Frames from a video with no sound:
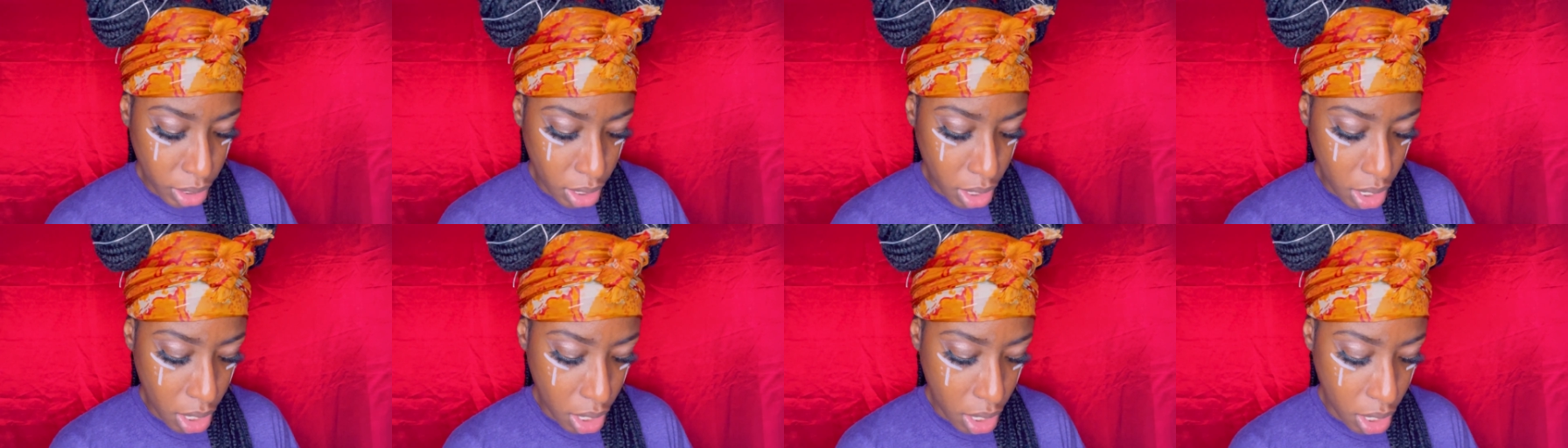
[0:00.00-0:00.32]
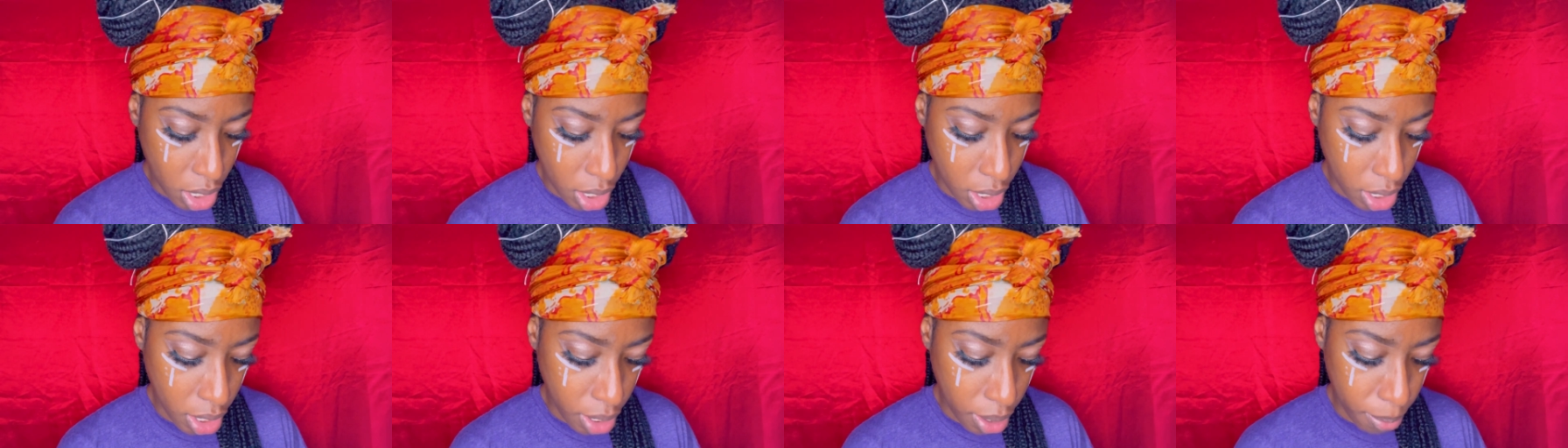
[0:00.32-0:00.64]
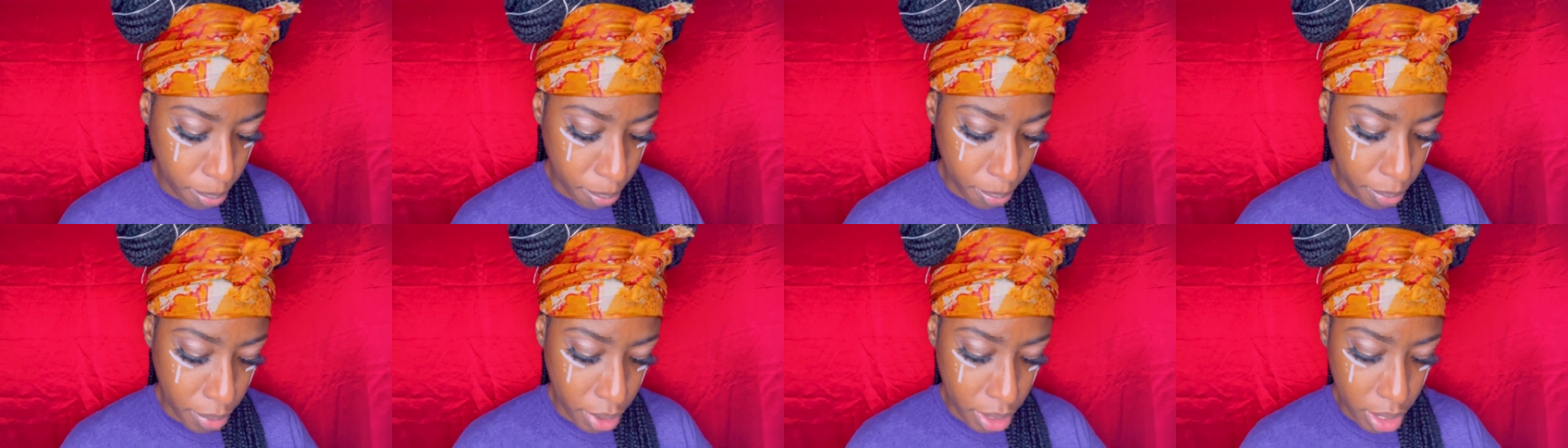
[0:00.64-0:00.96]

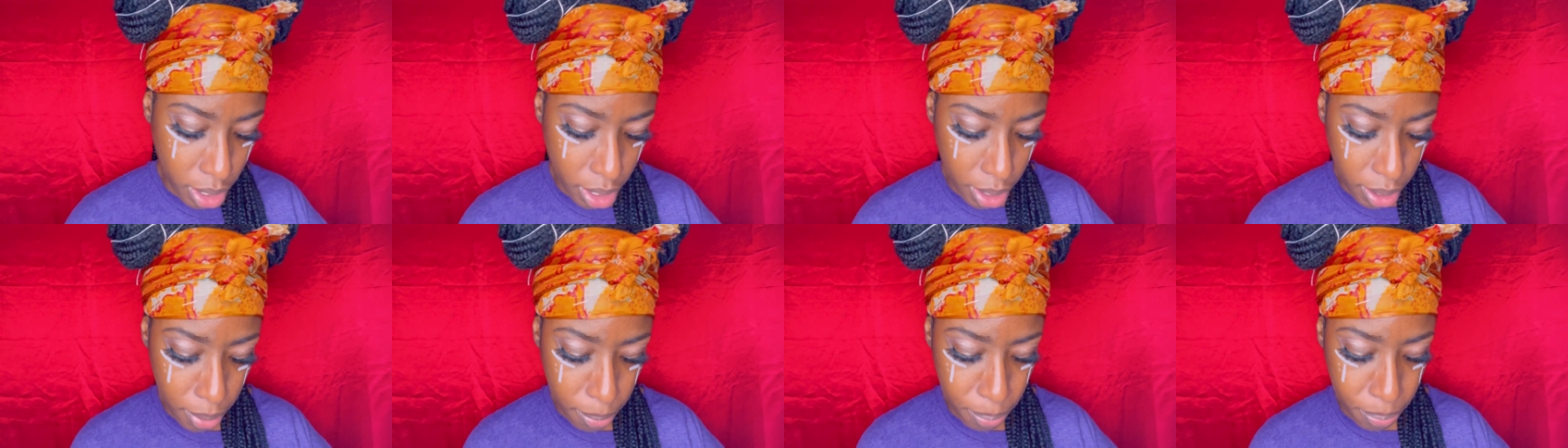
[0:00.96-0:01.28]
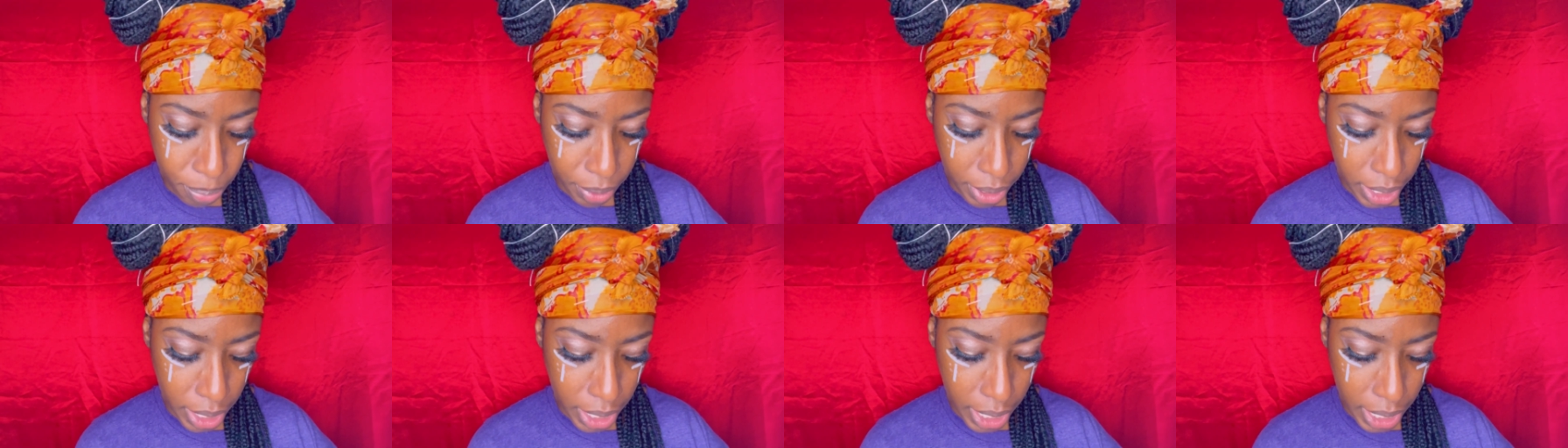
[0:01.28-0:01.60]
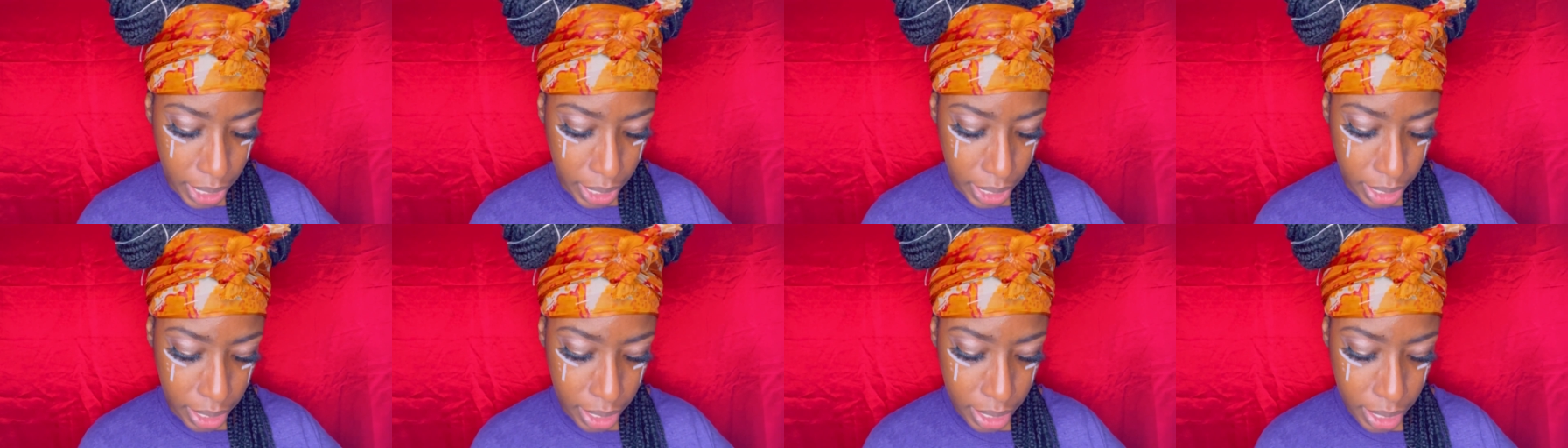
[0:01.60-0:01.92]

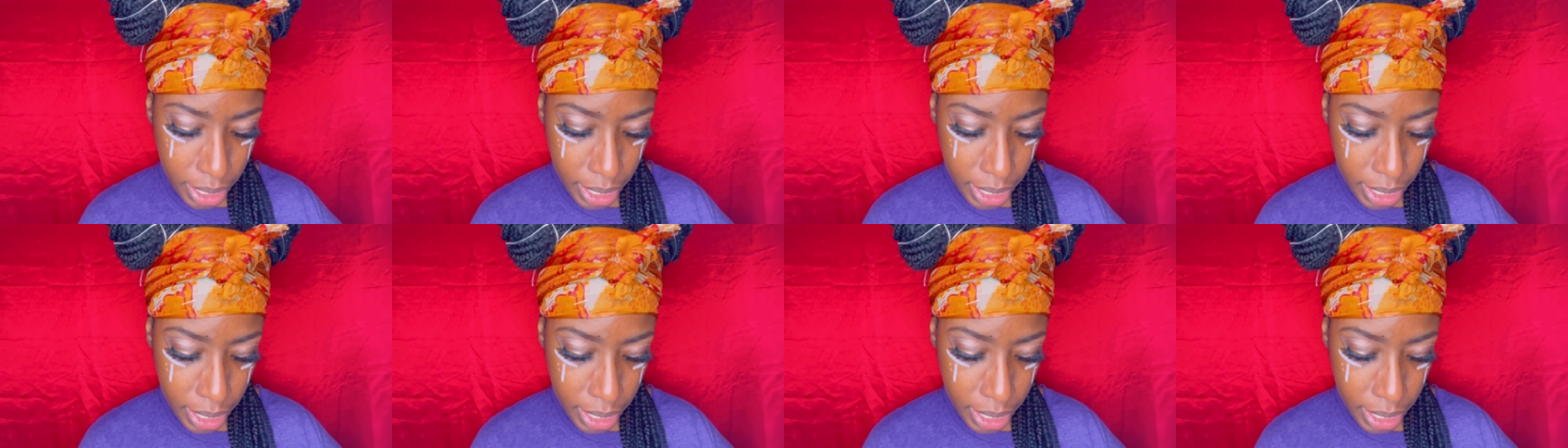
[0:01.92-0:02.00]
But